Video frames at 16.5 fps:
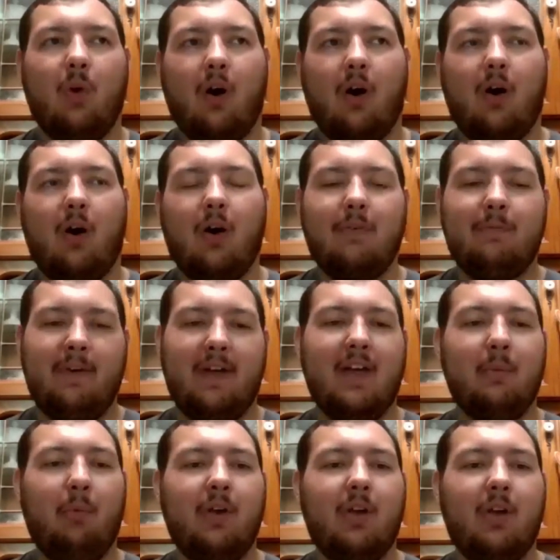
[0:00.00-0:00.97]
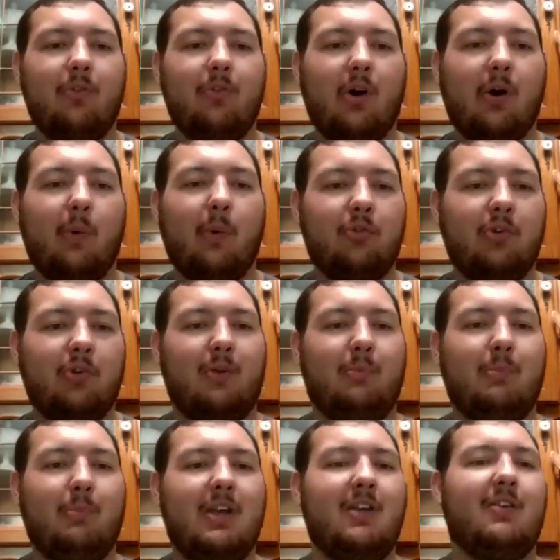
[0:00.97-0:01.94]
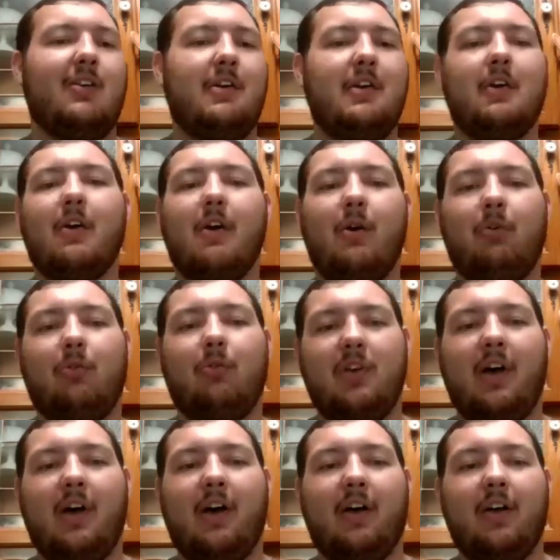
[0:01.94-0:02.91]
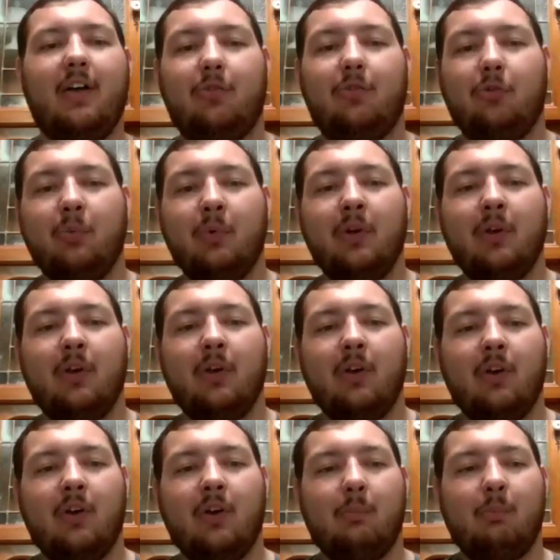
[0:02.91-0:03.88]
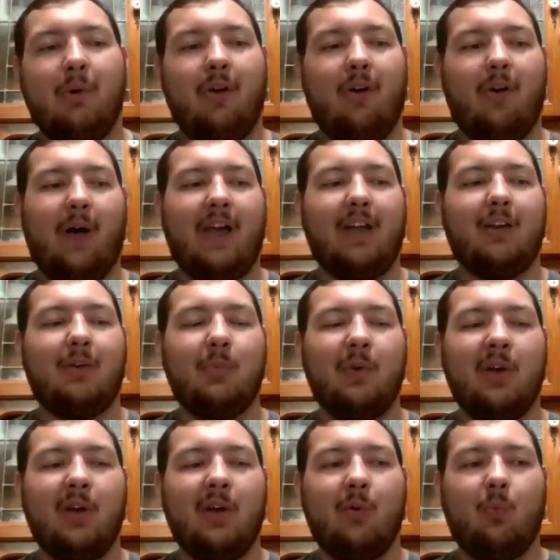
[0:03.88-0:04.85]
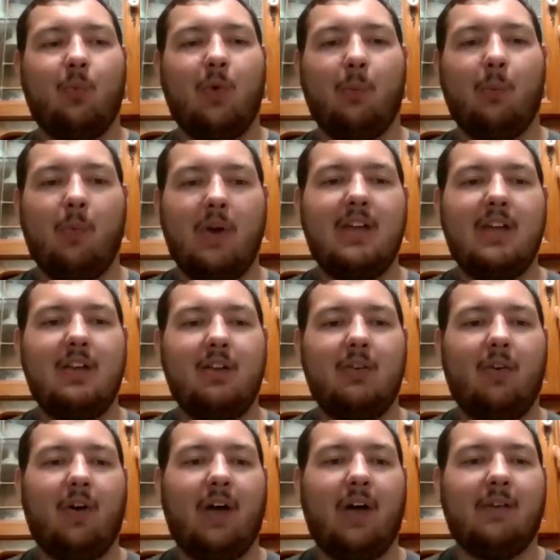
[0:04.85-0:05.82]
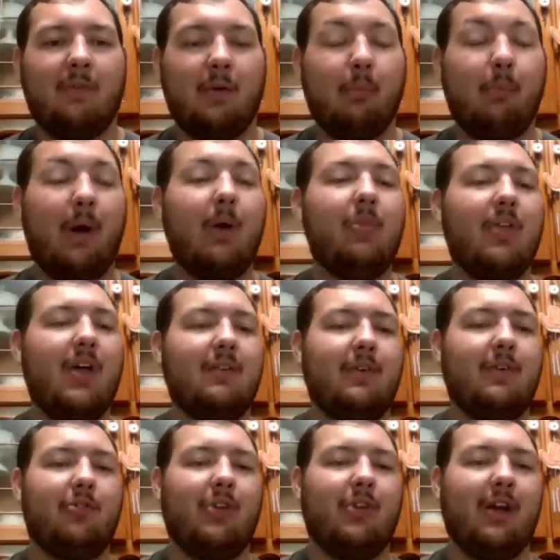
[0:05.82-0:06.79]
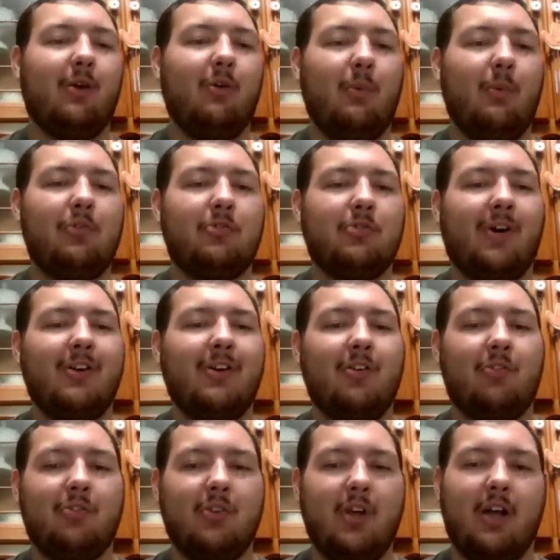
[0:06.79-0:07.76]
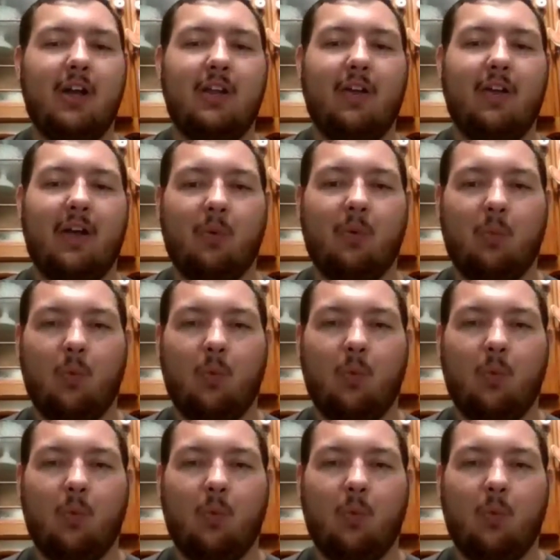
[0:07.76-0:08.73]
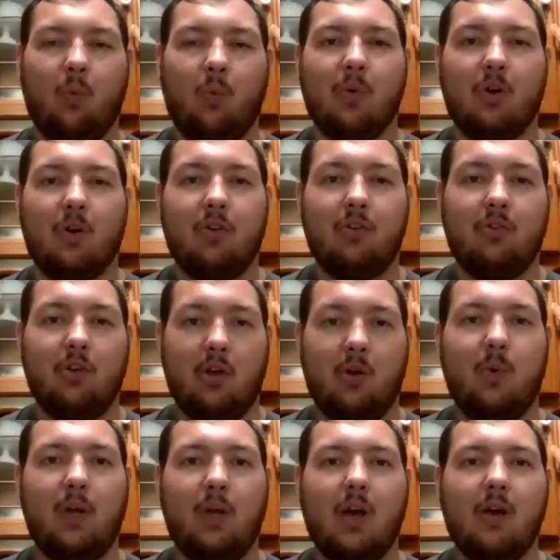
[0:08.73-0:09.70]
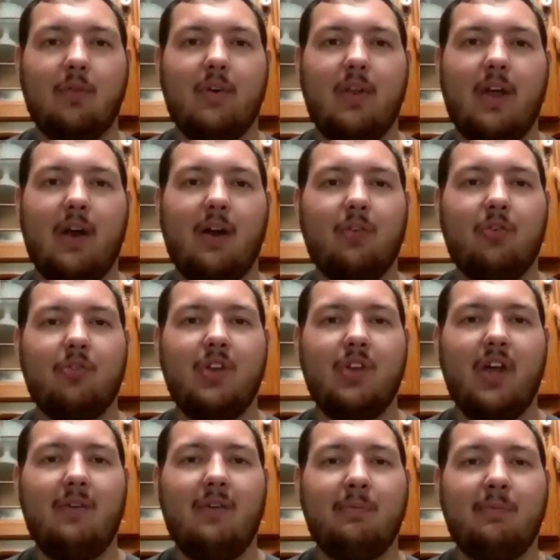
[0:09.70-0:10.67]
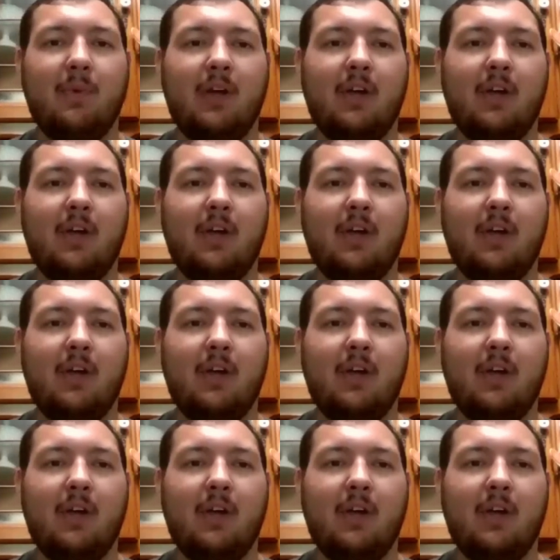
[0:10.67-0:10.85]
our family is always going to be heroes to us, but like when we like for both of us, like when we start to study like what they were doing over there and stuff,